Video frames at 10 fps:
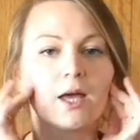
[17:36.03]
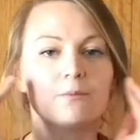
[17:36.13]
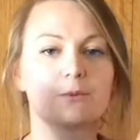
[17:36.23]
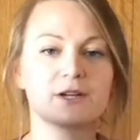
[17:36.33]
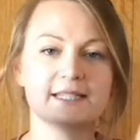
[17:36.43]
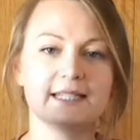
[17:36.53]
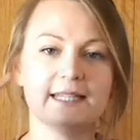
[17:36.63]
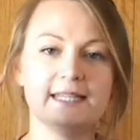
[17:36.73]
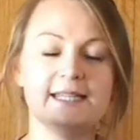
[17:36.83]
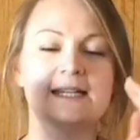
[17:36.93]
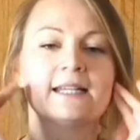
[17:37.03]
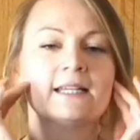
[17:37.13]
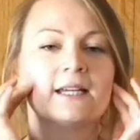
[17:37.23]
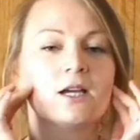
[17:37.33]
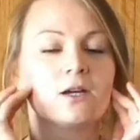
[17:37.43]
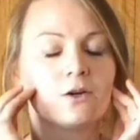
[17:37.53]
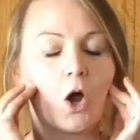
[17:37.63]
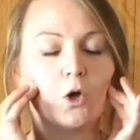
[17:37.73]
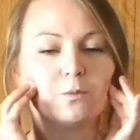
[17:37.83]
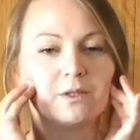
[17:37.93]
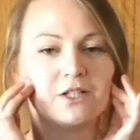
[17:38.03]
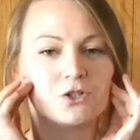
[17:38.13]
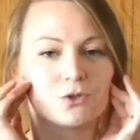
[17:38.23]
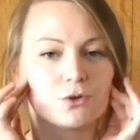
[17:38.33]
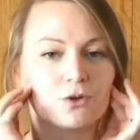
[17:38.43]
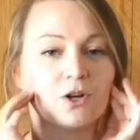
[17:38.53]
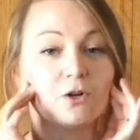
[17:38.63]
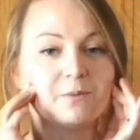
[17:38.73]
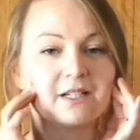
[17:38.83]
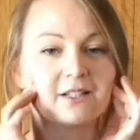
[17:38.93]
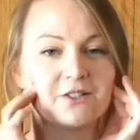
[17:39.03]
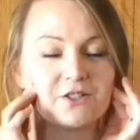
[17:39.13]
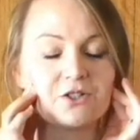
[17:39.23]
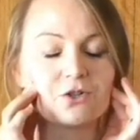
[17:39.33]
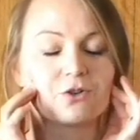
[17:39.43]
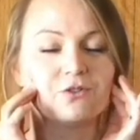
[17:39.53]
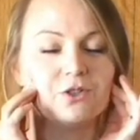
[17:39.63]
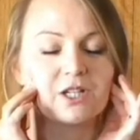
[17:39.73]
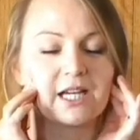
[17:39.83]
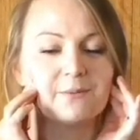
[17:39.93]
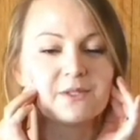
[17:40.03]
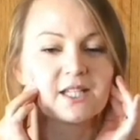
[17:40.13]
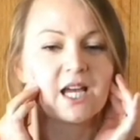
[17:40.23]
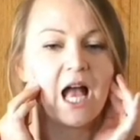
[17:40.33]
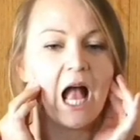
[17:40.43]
And pressing in, open and close the jaw a few times.